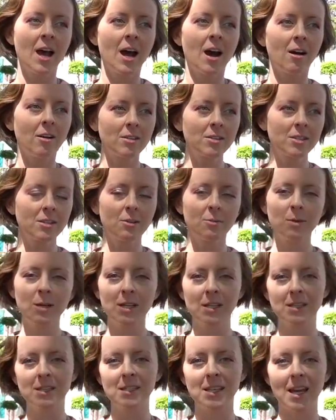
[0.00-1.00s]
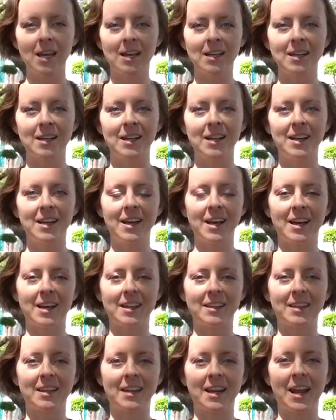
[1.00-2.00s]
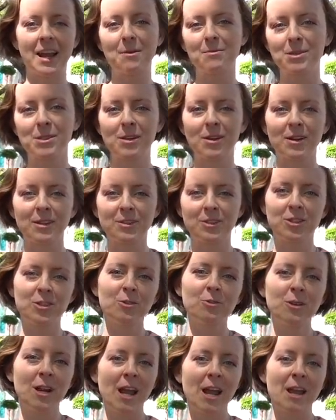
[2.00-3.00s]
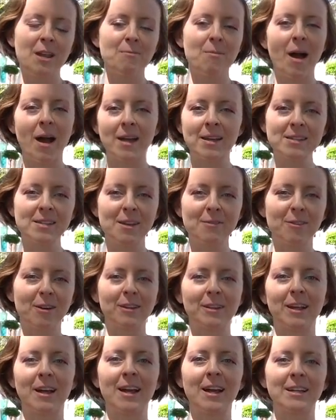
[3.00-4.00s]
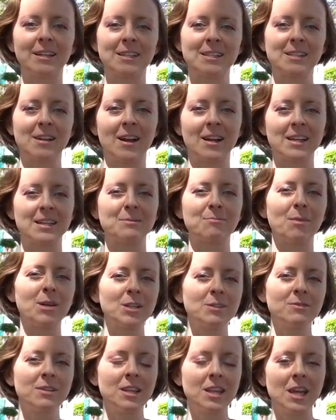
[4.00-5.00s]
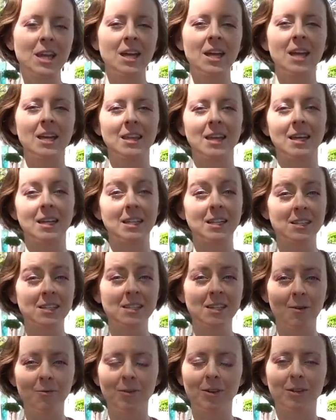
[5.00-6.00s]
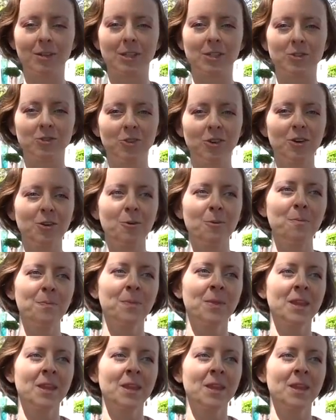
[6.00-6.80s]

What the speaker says: Also, we had said that Amazon two-day buying stuff online is not as much of a thing, and that is definitely true.